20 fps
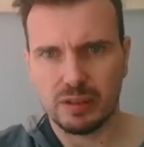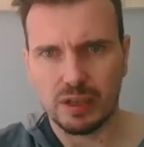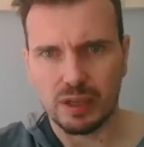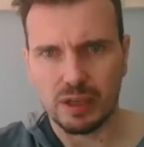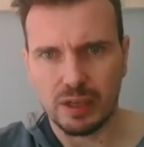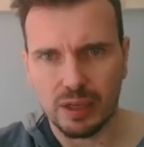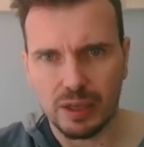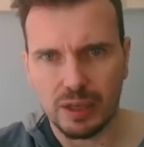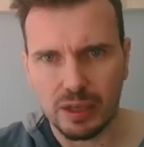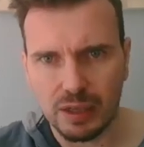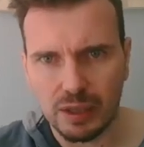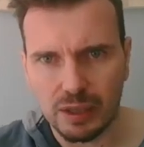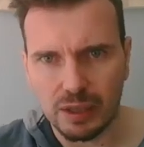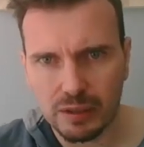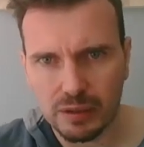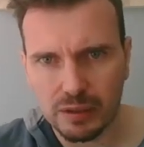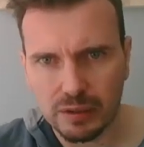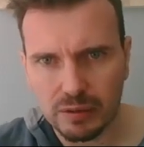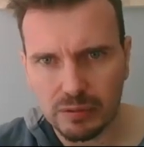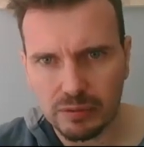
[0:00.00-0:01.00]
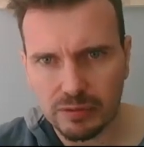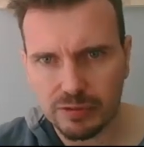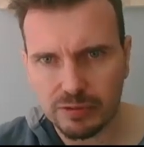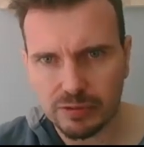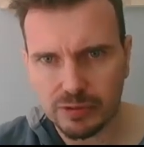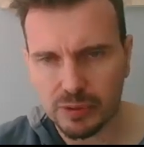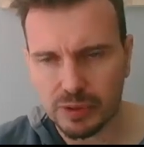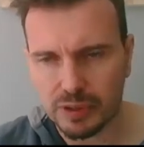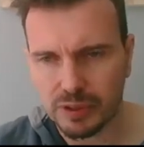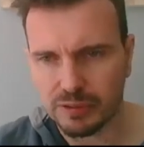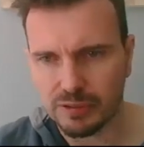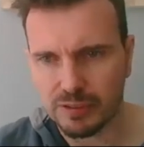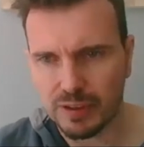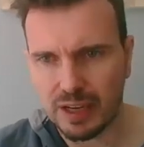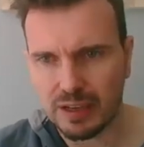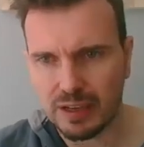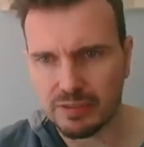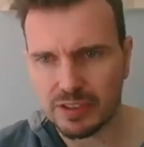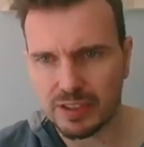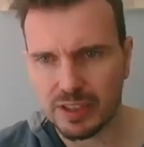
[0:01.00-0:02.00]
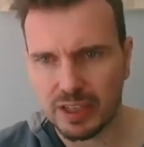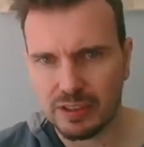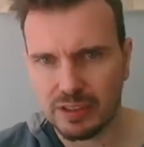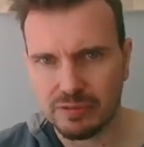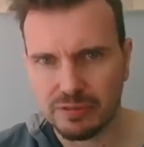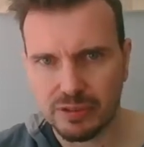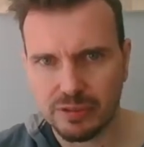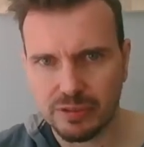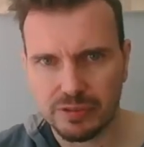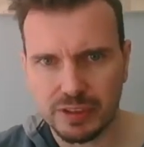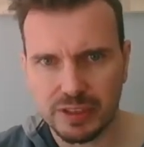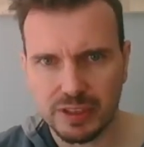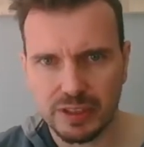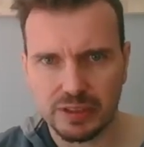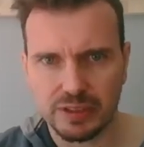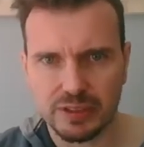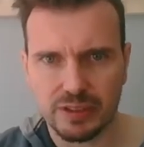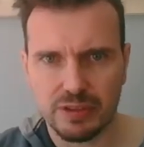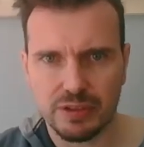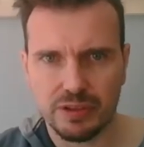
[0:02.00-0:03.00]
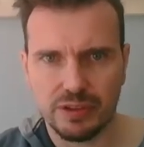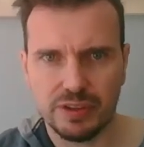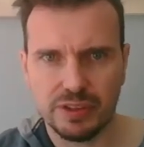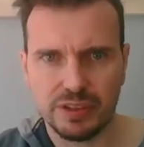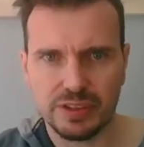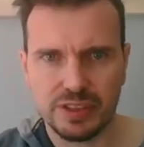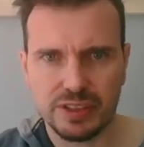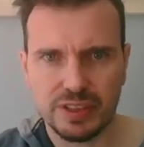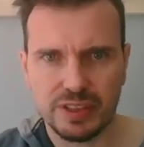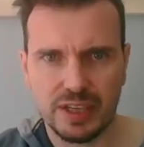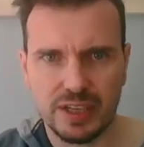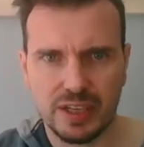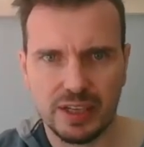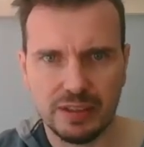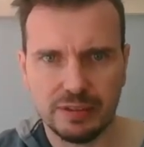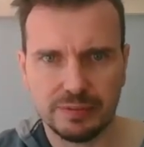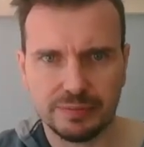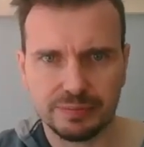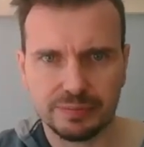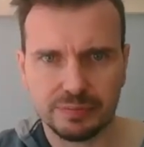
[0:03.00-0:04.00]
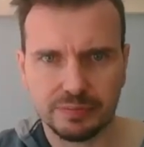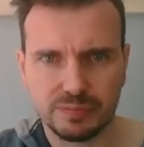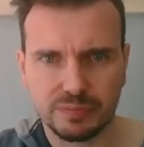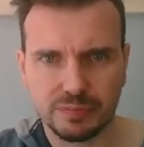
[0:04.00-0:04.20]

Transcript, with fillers: uh, 25 sine 15. So this here